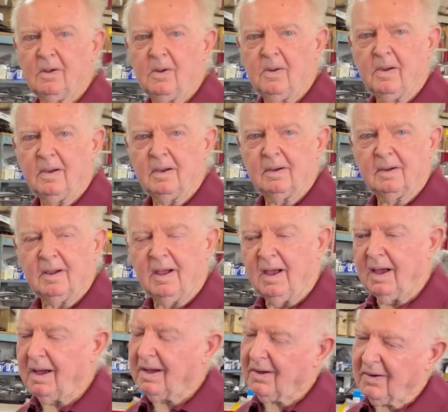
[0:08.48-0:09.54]
here?
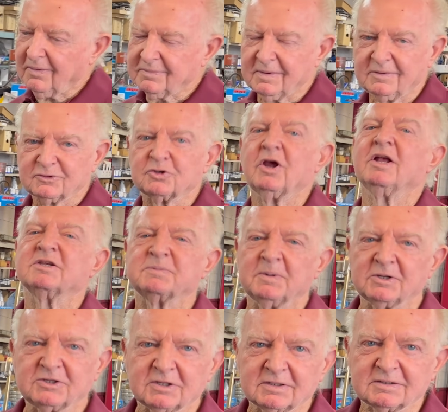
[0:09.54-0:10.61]
Oh,
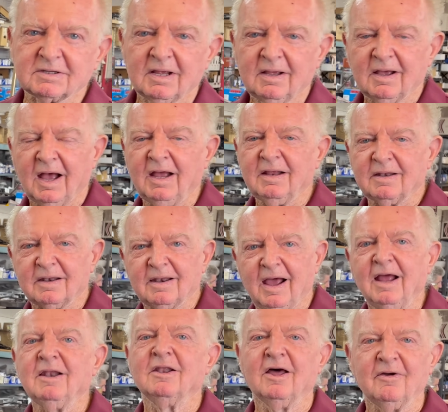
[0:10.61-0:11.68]
transmissions. Transmissions.
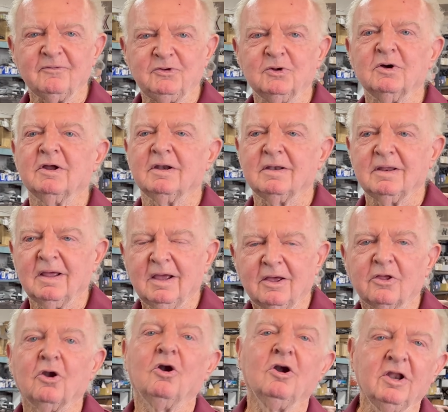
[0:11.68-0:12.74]
I, I love doing
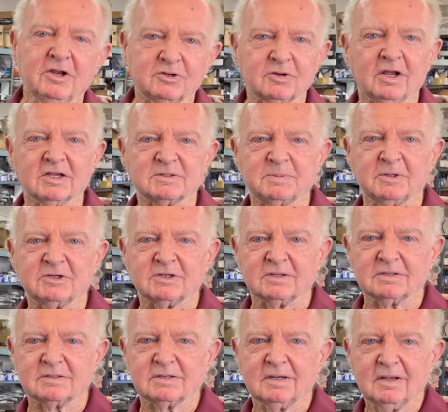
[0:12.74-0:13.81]
early
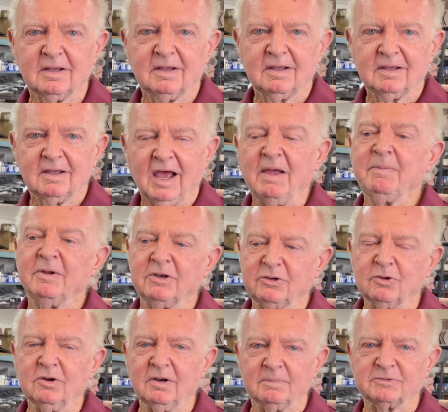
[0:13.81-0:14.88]
transmissions. Okay. I've been
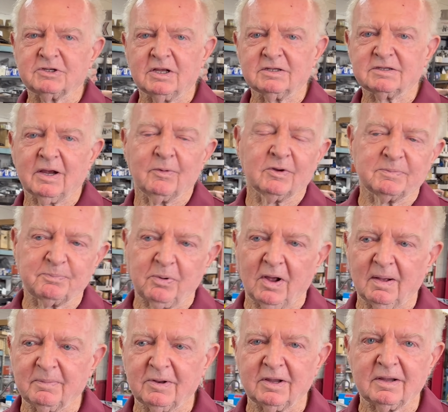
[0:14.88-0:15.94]
doing them since I was
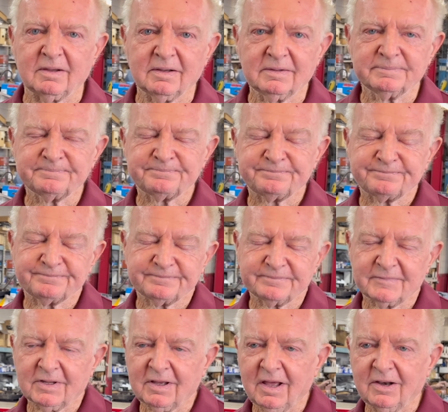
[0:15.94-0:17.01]
probably,
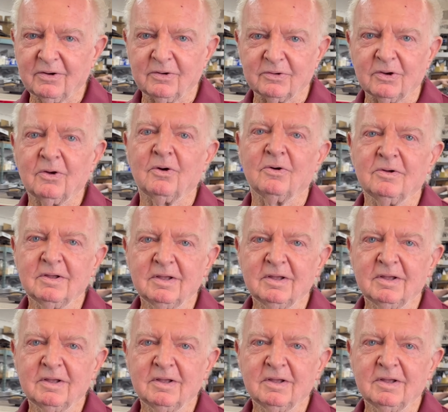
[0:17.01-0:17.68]
I don't know,